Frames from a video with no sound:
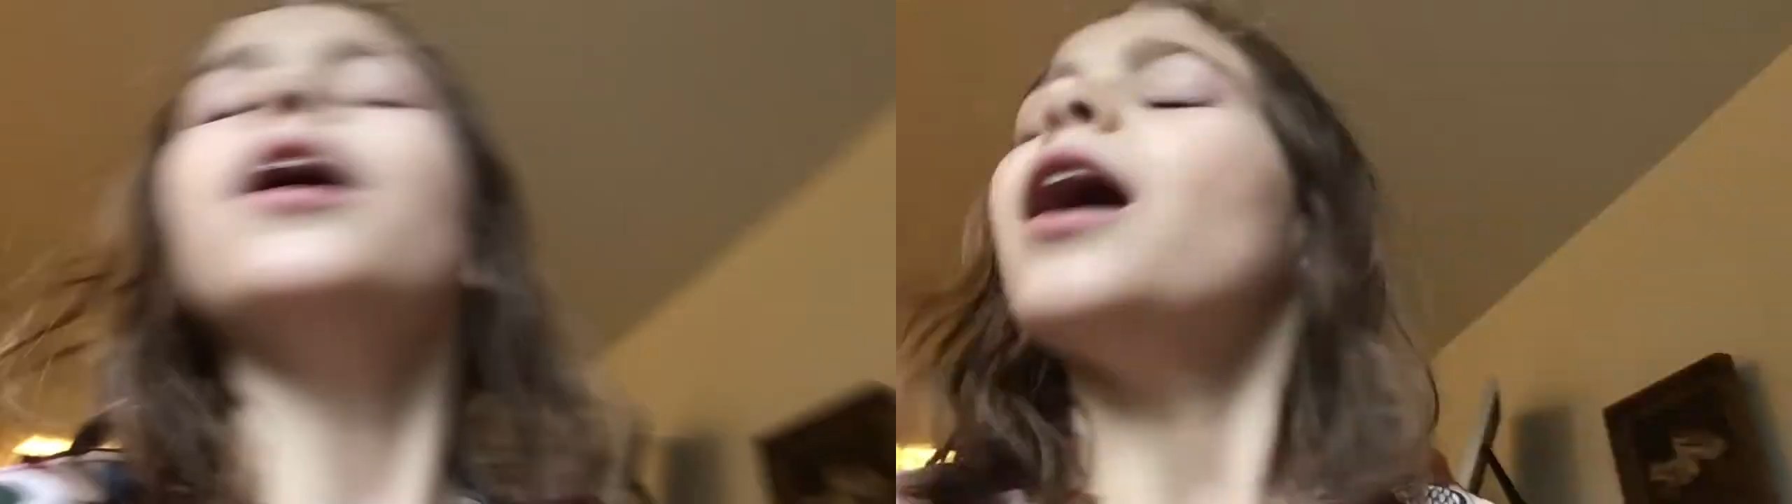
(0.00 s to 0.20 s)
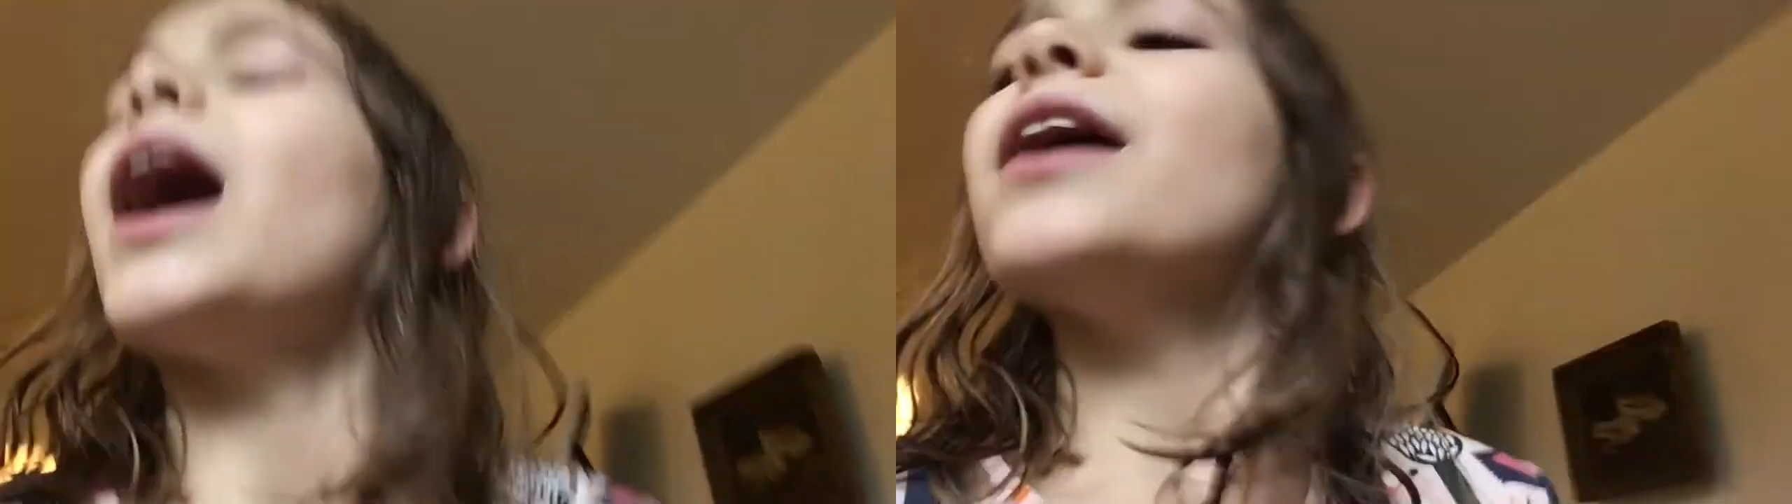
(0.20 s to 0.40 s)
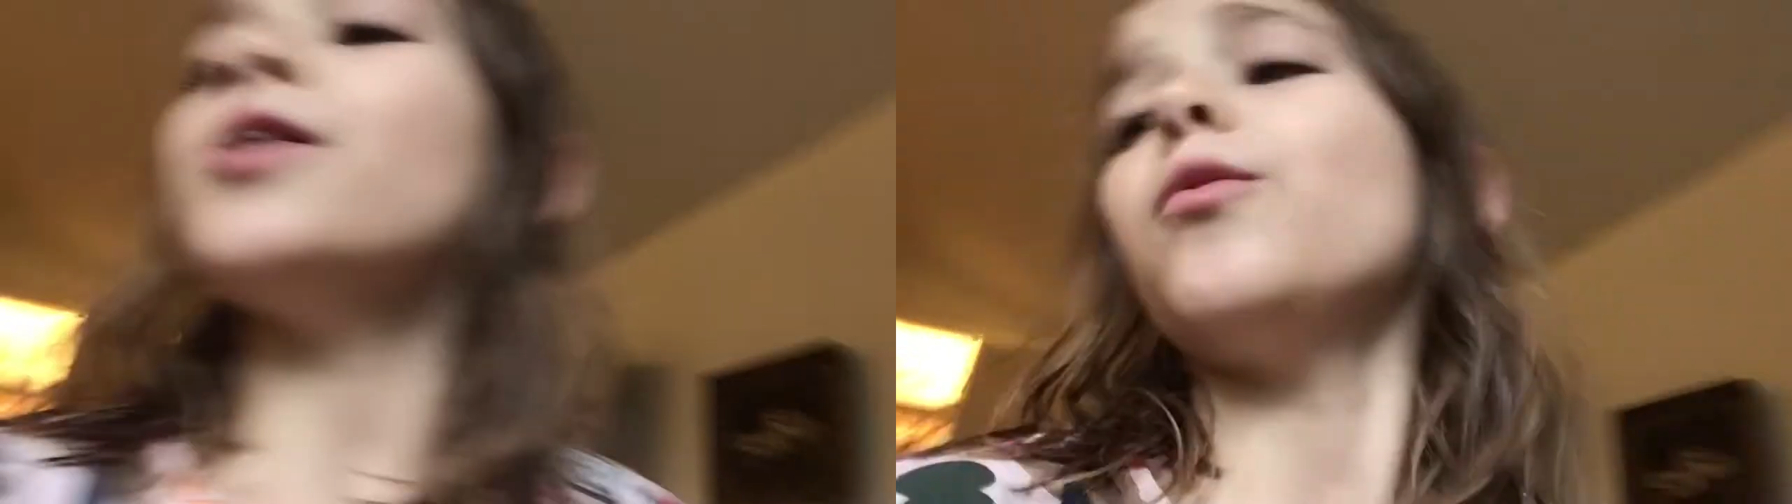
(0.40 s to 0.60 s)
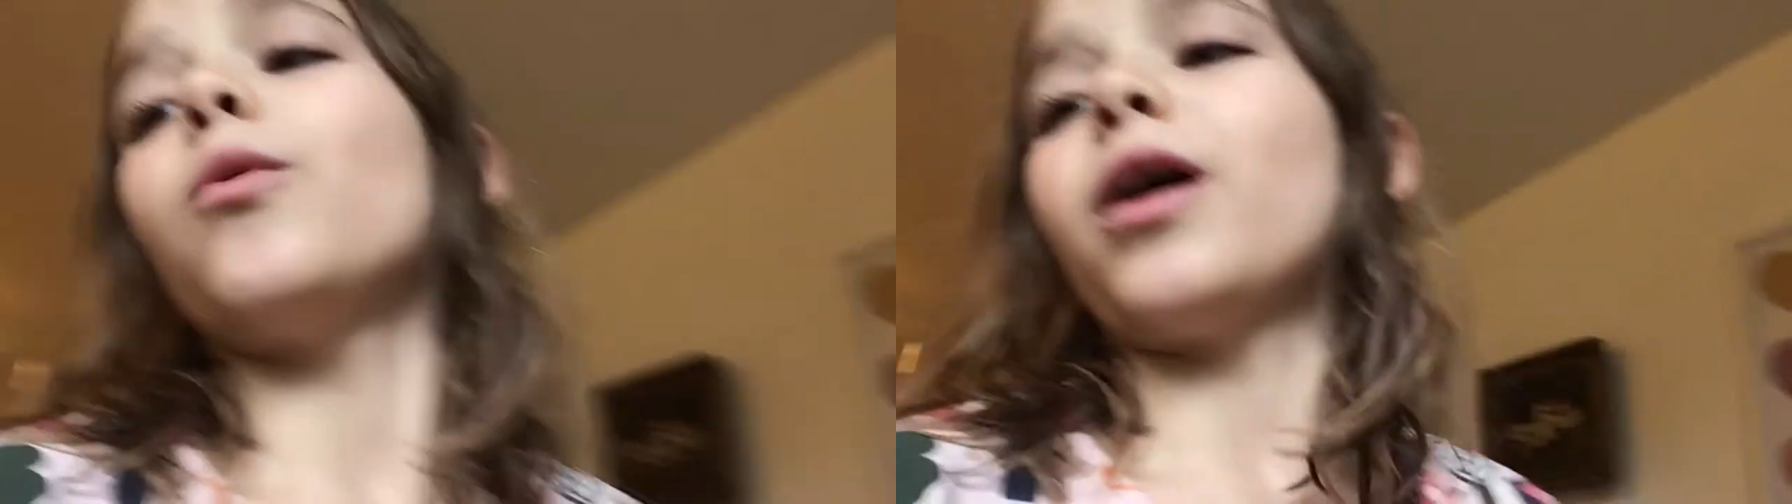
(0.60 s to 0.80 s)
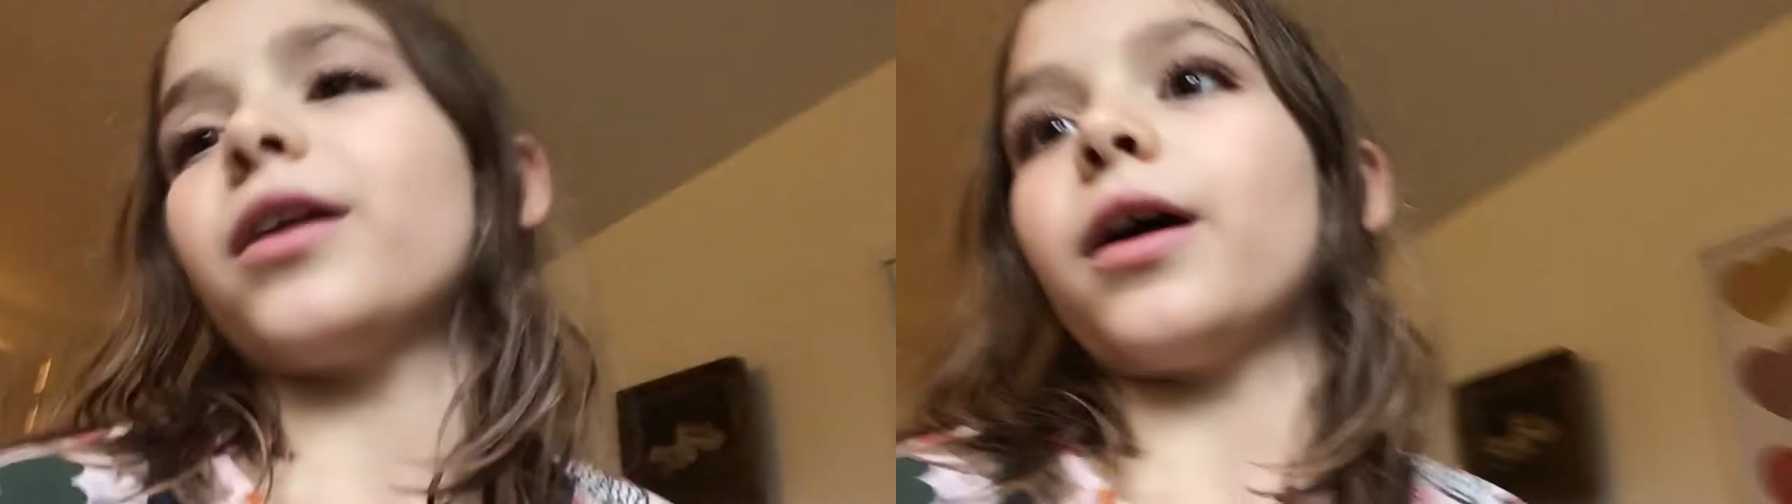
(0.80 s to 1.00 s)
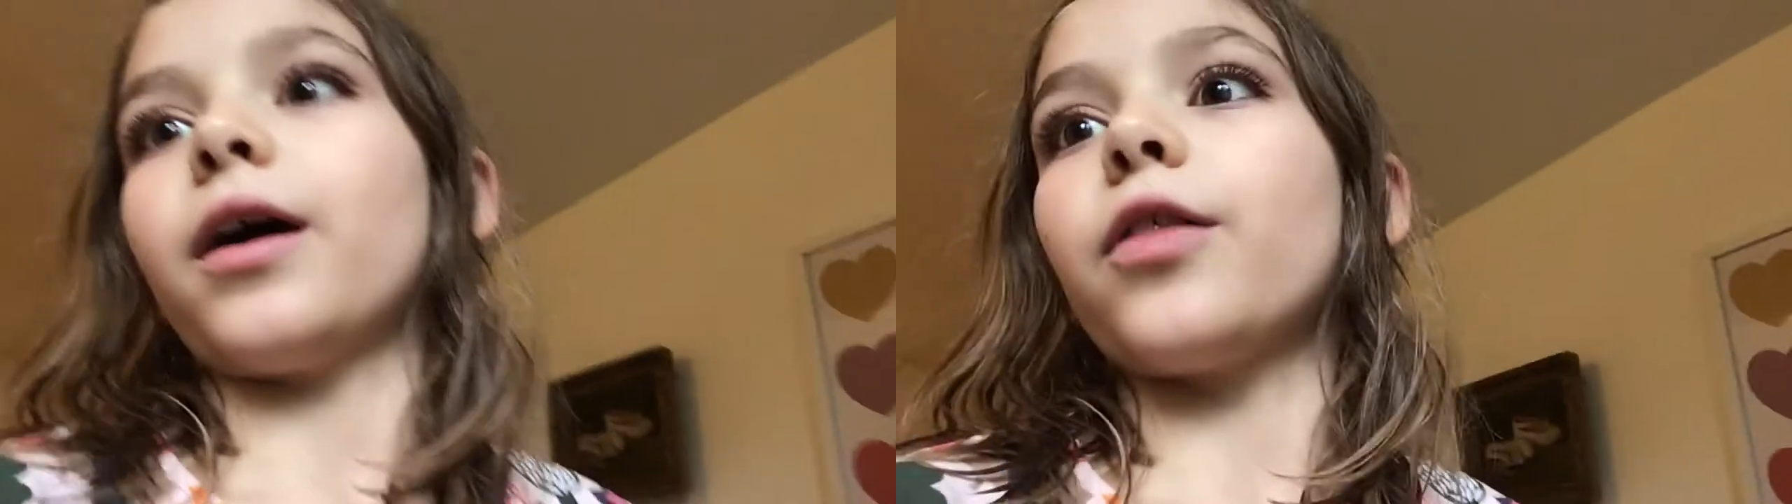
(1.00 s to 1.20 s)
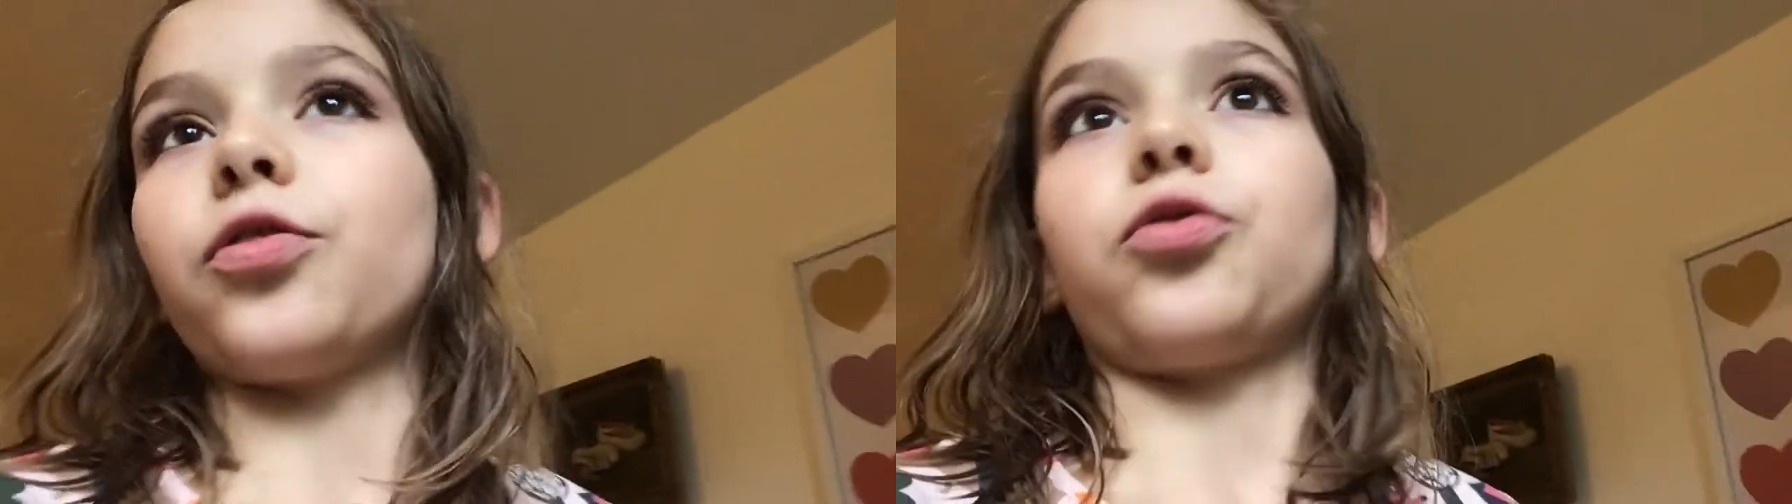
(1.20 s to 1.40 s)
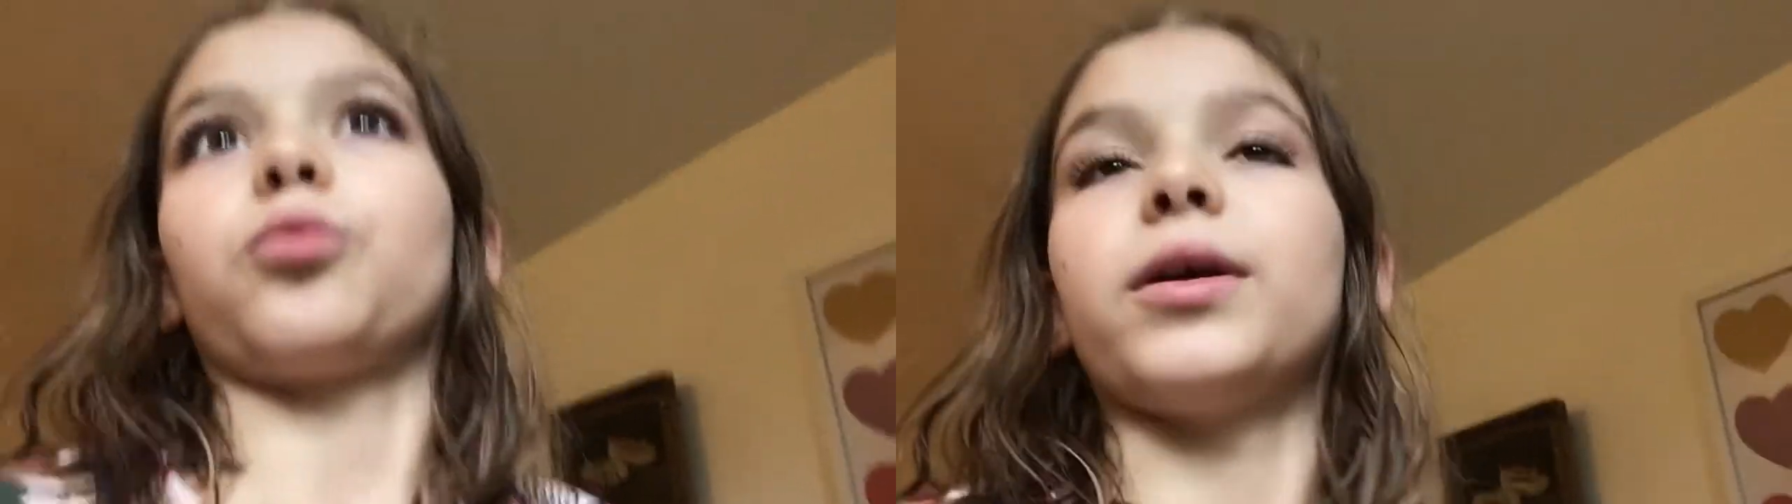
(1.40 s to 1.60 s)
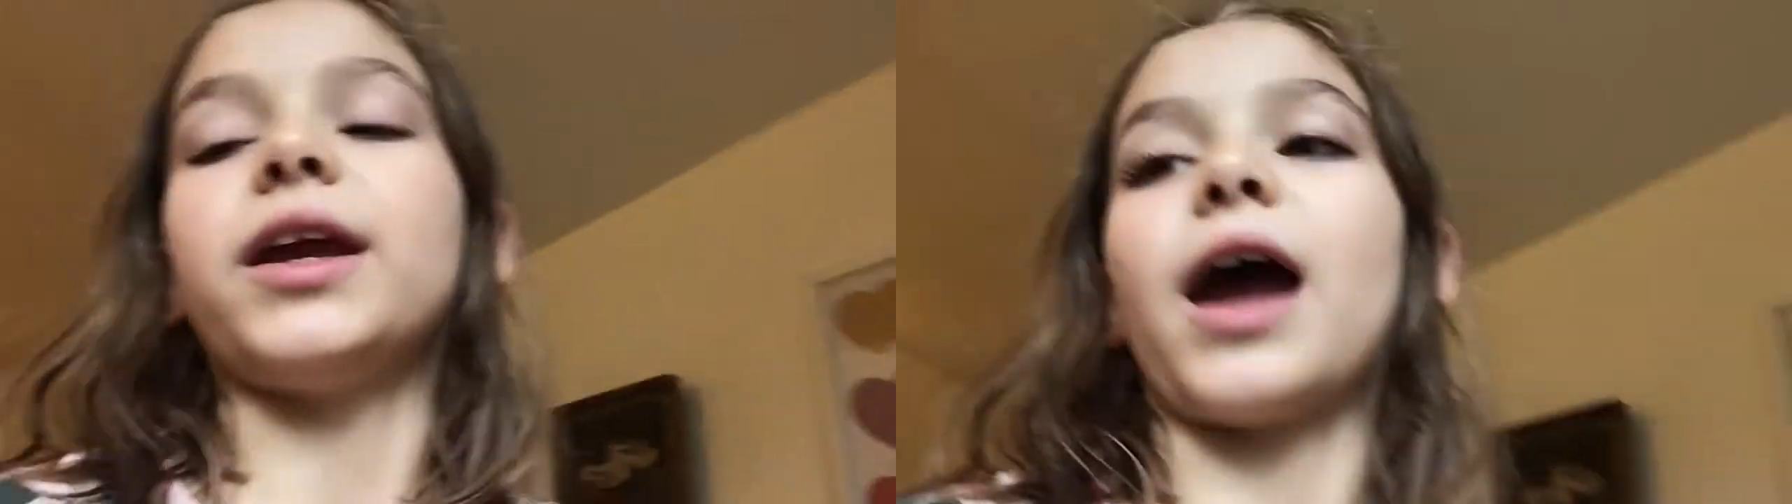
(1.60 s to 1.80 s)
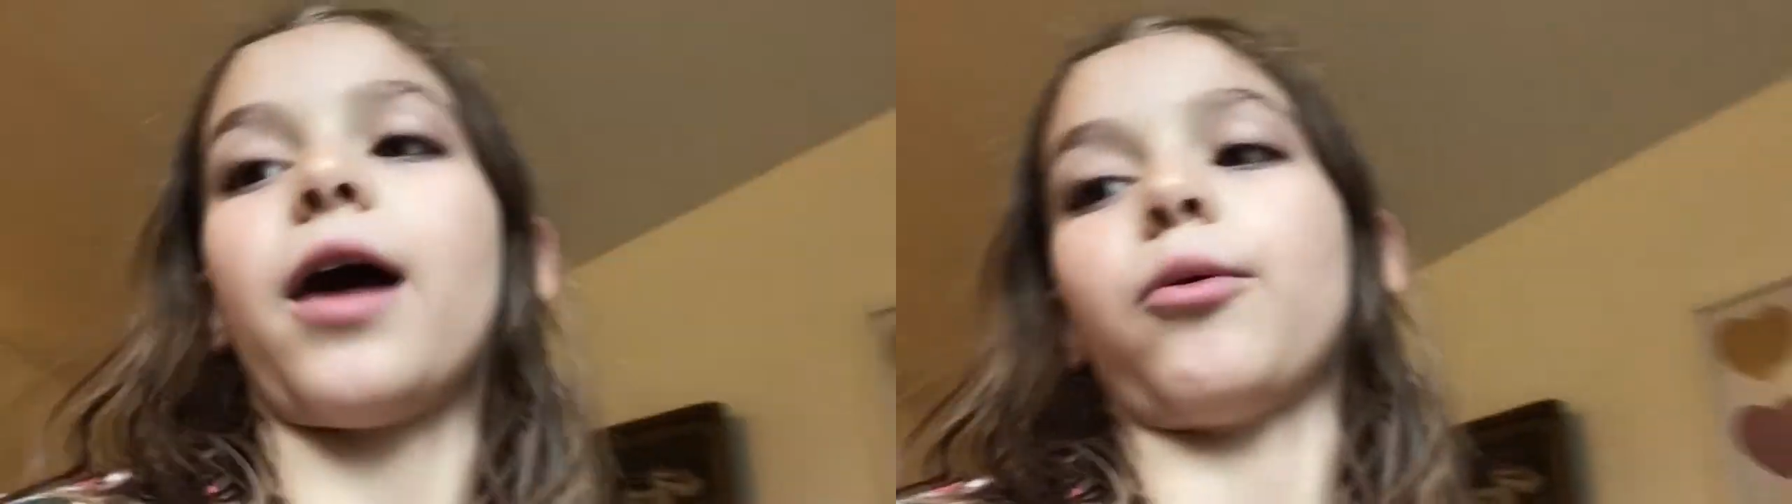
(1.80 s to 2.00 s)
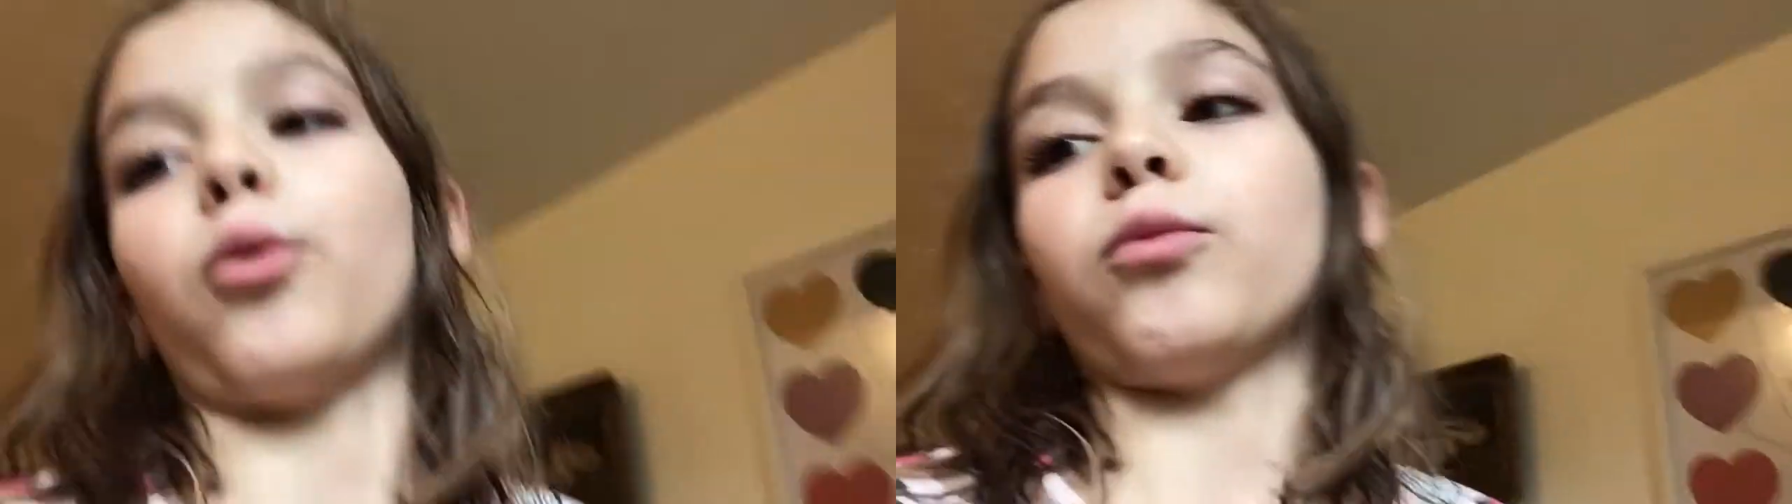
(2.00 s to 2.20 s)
I don't want 3-hour